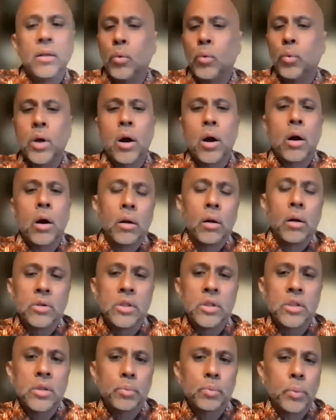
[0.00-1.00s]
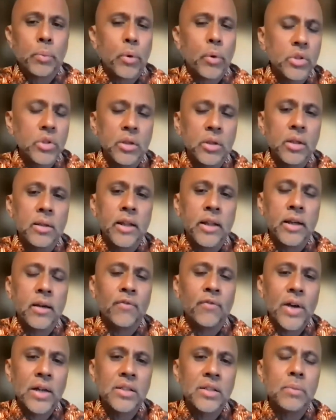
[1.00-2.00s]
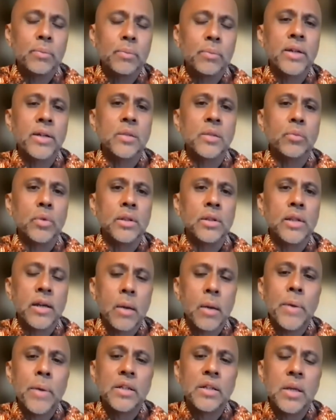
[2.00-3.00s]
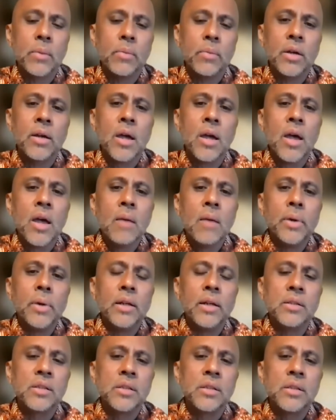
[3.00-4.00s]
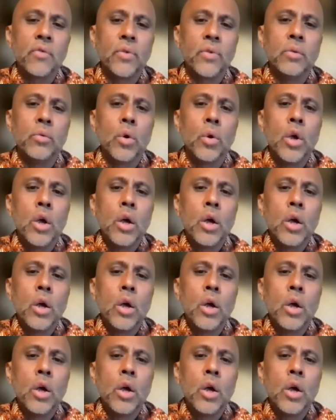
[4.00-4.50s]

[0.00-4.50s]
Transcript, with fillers: that we are all disproportionately like affected by something like a pandemic, but it's definitely